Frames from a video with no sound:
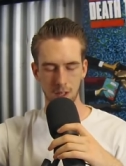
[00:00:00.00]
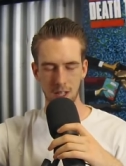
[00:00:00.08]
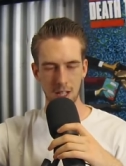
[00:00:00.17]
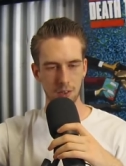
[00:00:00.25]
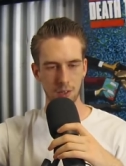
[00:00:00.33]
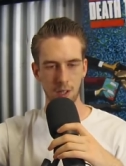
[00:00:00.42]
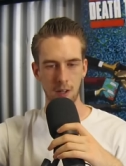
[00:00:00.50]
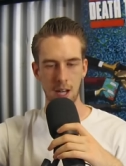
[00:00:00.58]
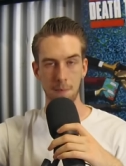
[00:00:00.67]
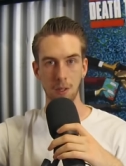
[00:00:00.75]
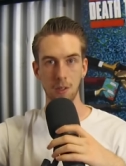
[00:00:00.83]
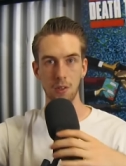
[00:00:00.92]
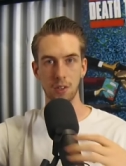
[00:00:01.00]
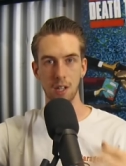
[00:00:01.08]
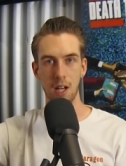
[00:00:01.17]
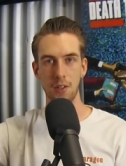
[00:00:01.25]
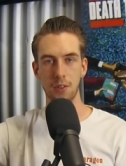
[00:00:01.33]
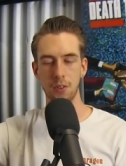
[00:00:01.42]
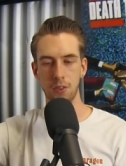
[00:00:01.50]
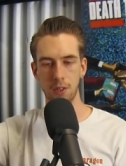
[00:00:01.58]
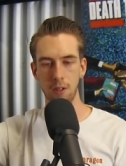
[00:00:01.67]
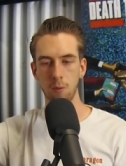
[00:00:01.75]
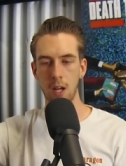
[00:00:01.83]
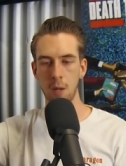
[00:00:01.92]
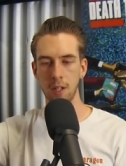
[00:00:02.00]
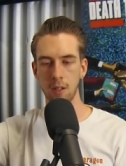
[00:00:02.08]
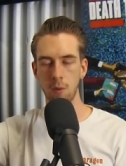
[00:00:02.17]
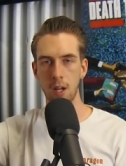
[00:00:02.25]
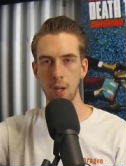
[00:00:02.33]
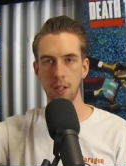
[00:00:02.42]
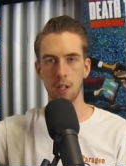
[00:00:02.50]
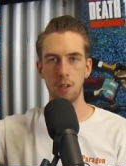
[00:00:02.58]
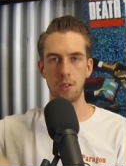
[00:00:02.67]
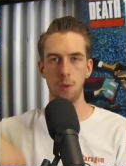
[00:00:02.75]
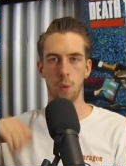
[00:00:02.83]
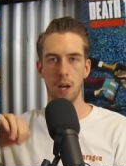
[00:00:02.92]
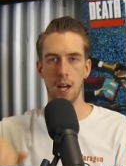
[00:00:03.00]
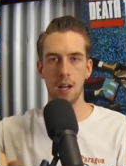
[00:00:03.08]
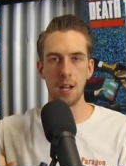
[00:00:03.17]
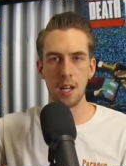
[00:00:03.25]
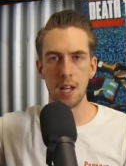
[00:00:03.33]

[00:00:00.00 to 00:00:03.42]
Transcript: There's no happy news, guys. So why don't we go? Why don't we go to uh,